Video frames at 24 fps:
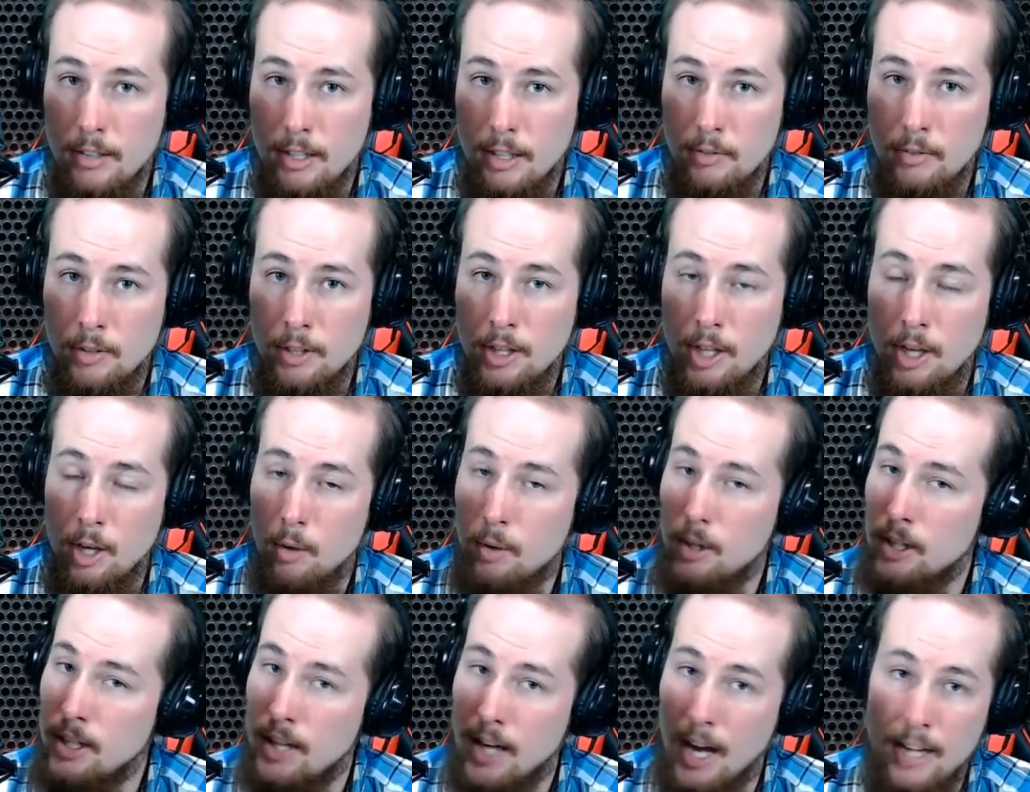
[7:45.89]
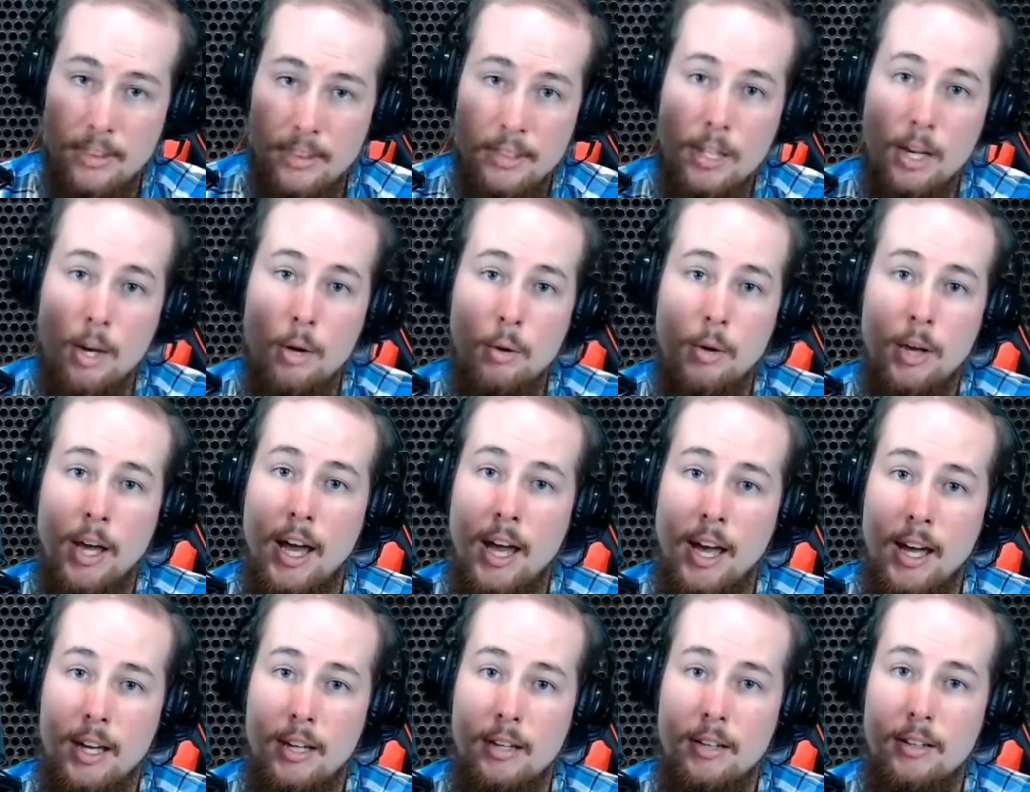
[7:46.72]
even though he got the
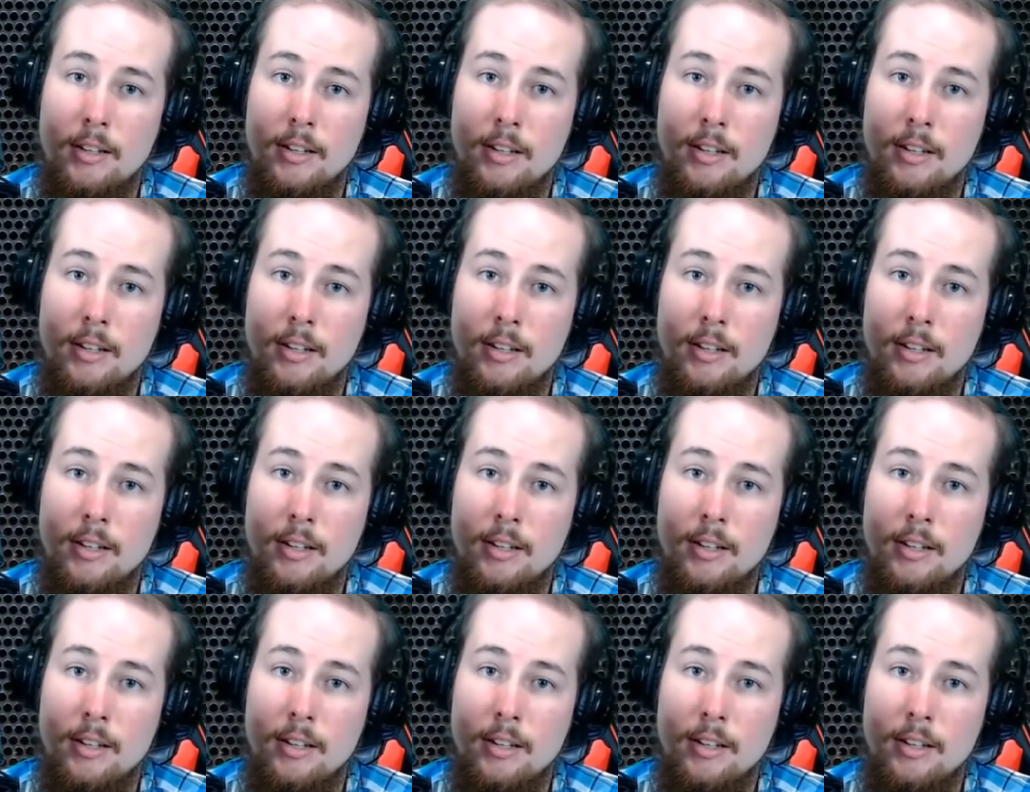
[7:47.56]
okay